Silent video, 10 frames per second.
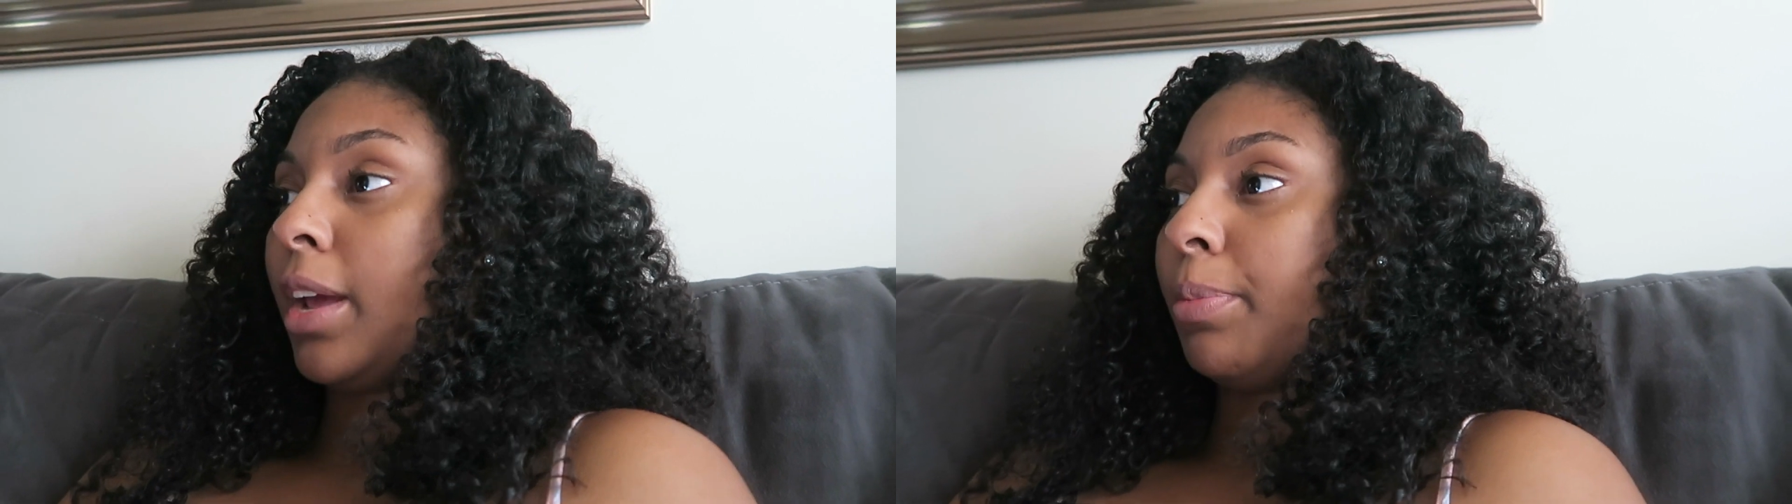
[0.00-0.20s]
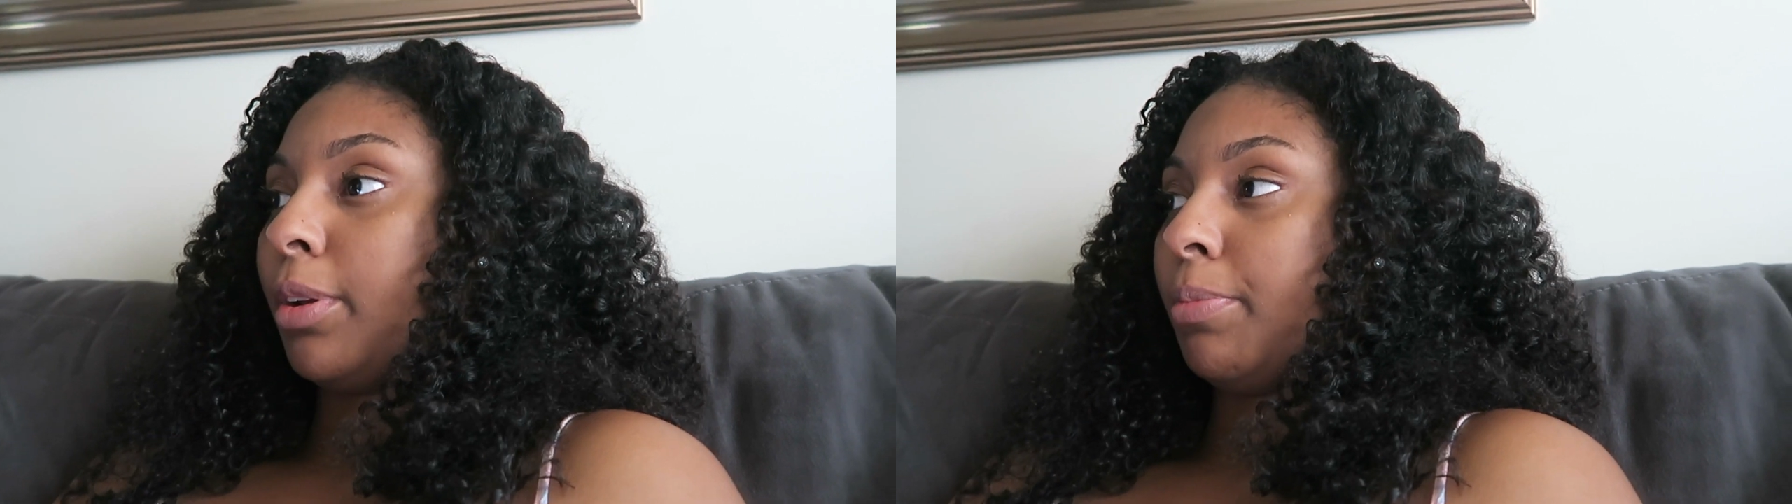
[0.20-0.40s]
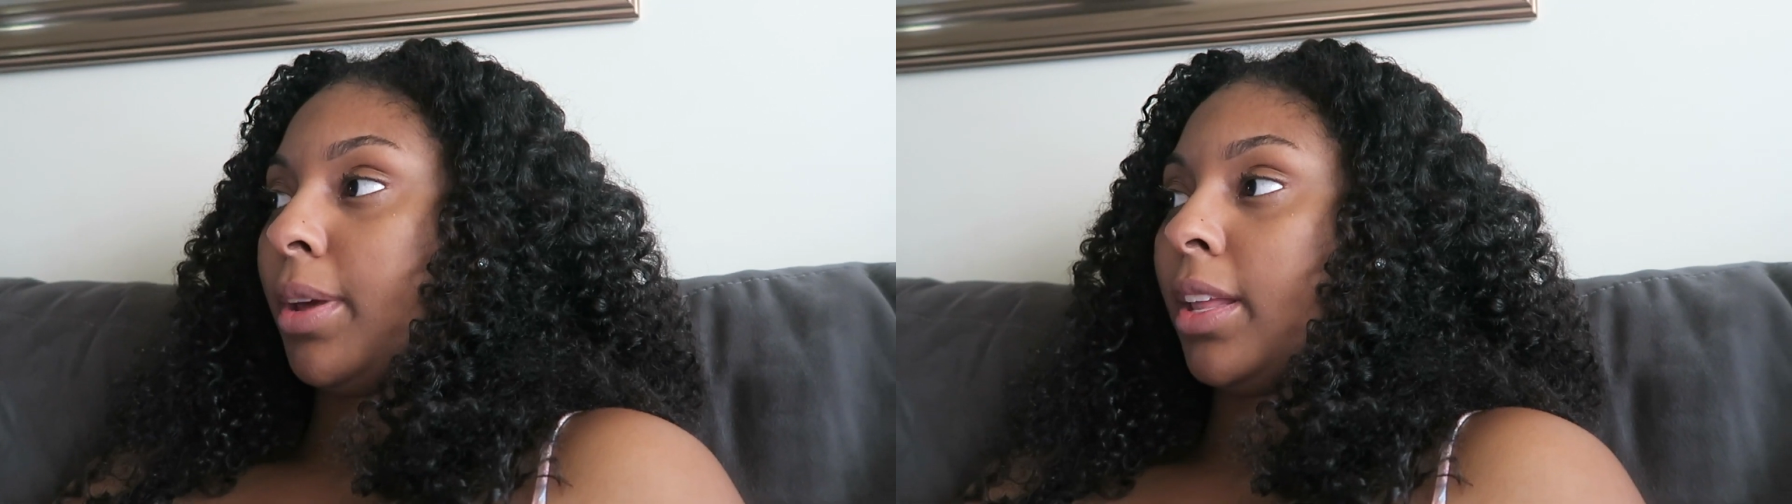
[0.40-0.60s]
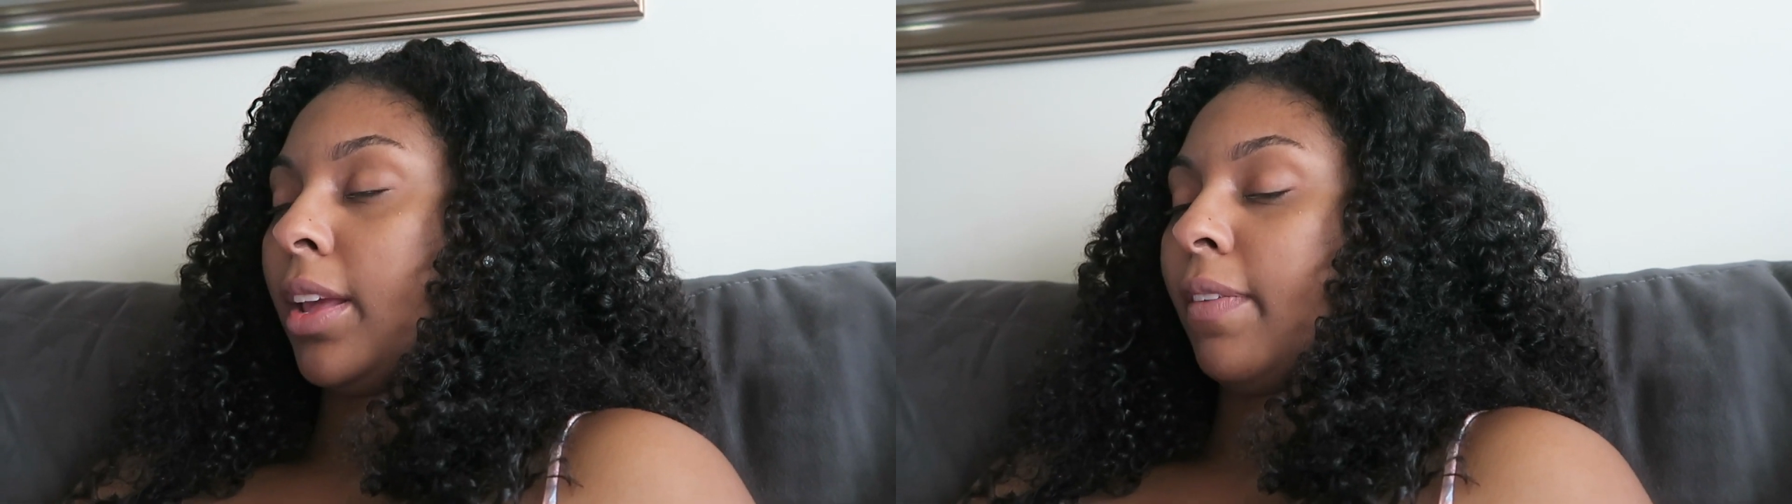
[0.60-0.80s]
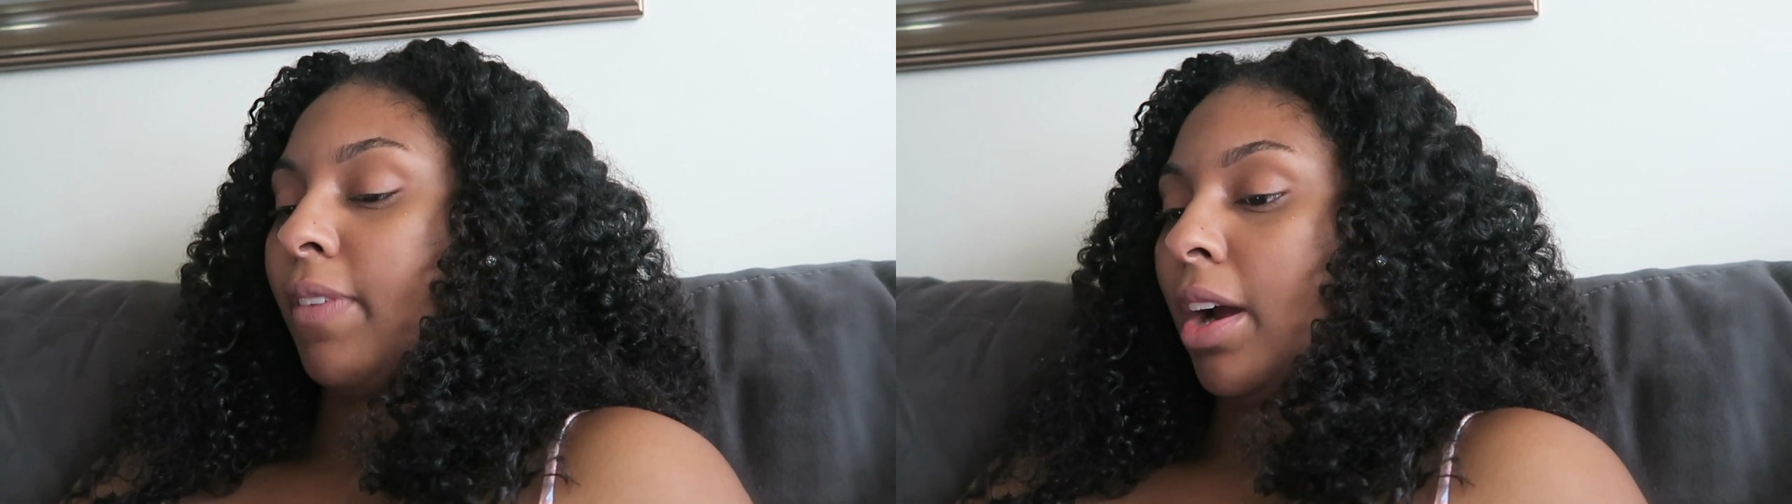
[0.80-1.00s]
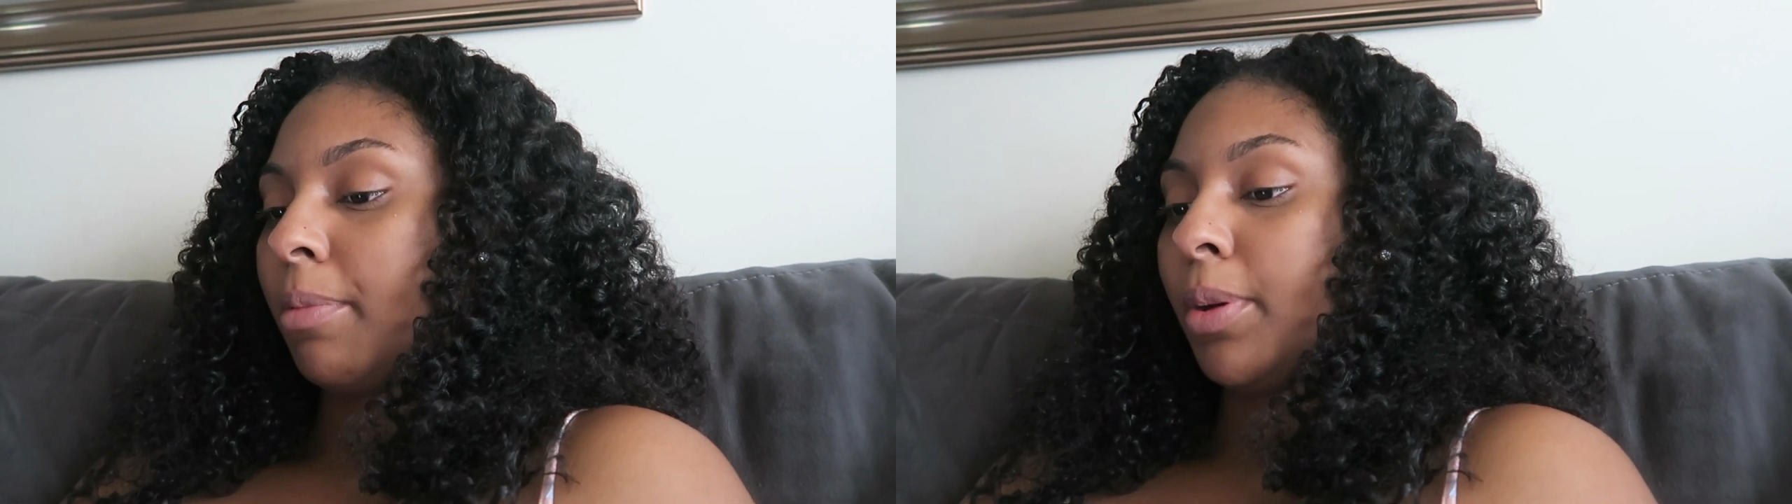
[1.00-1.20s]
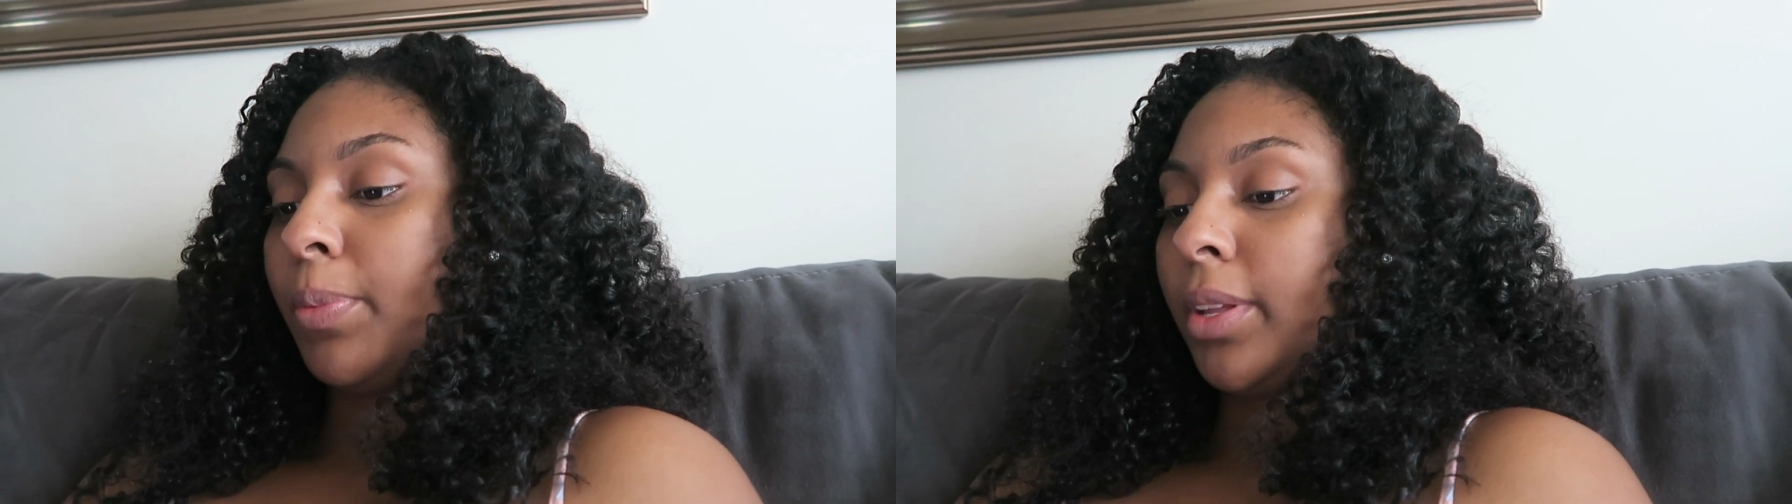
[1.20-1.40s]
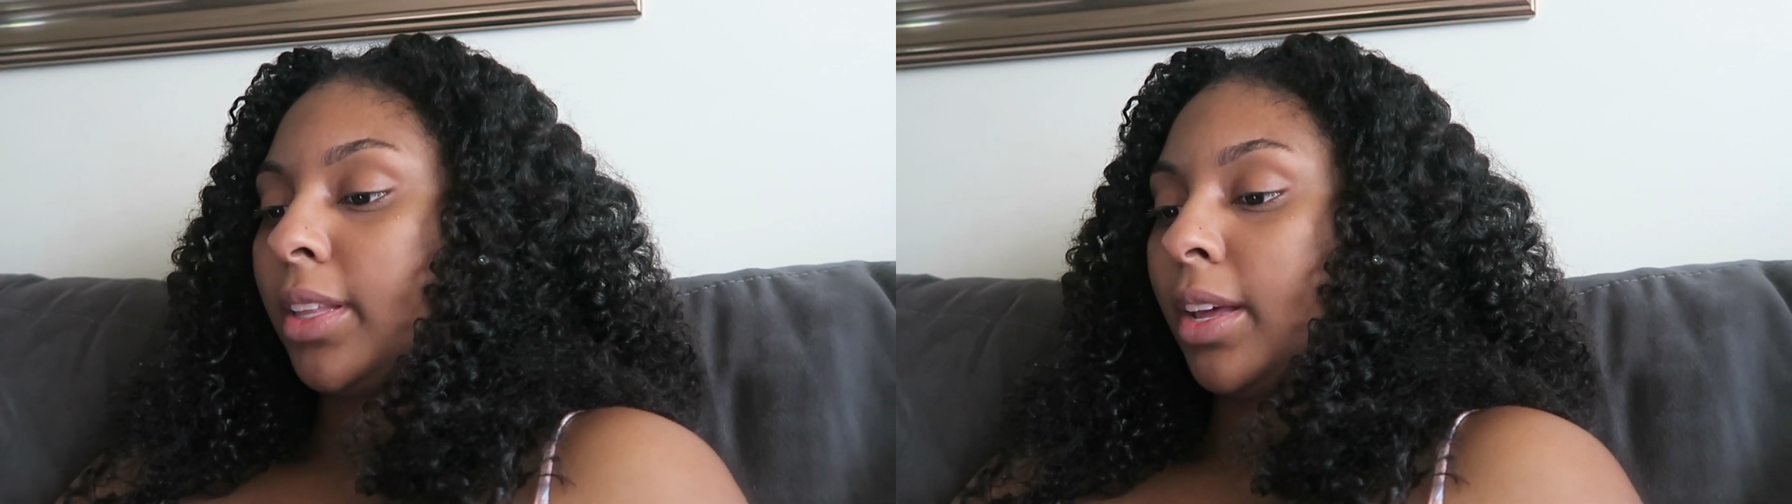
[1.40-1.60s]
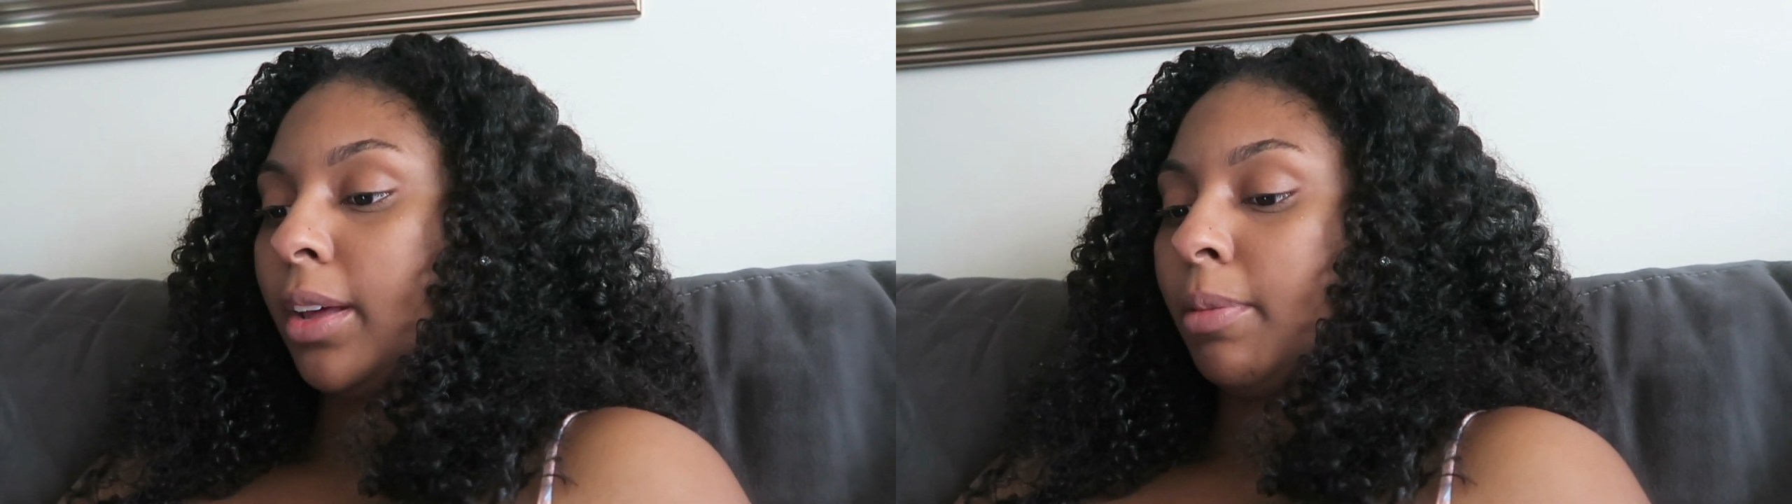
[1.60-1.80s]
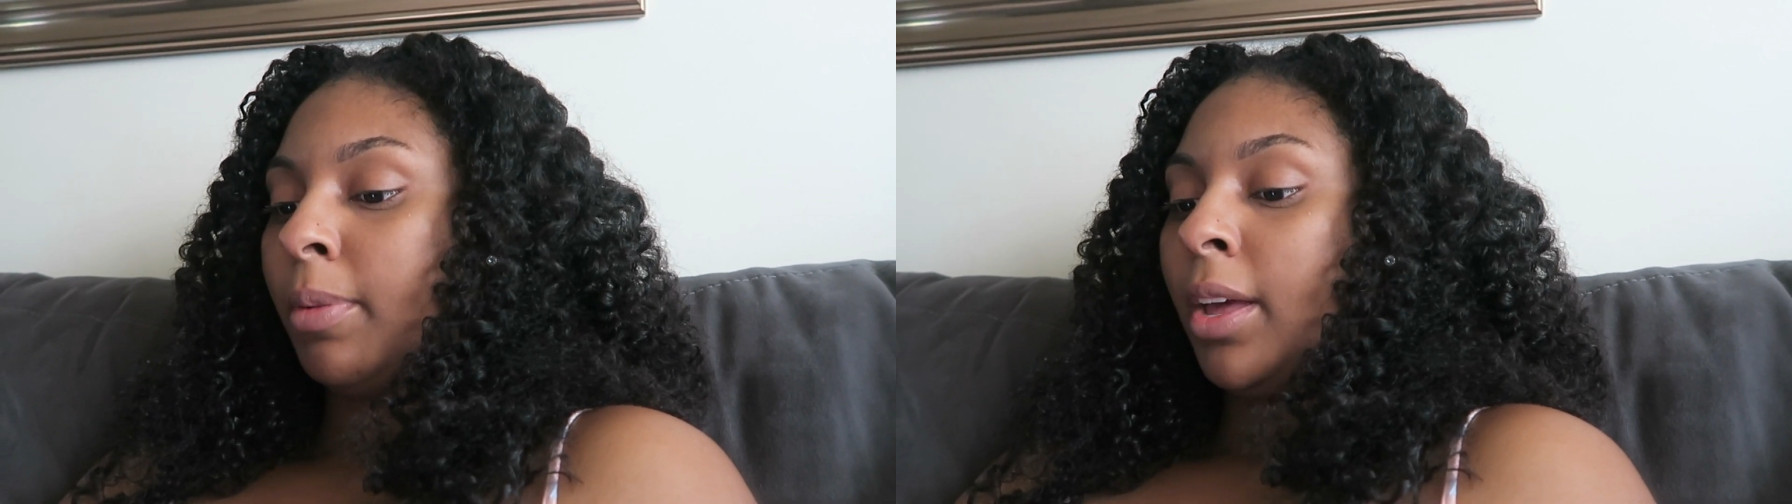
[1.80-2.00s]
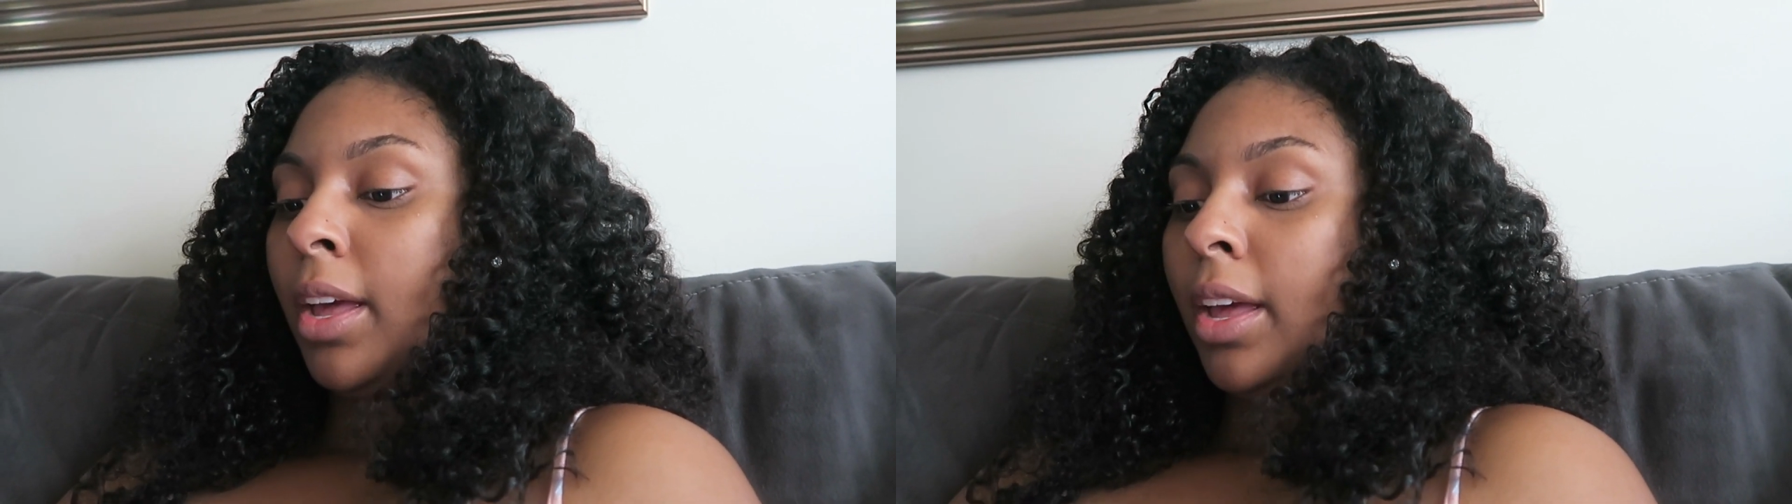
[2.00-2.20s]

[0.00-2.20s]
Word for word: able to be in the environment with them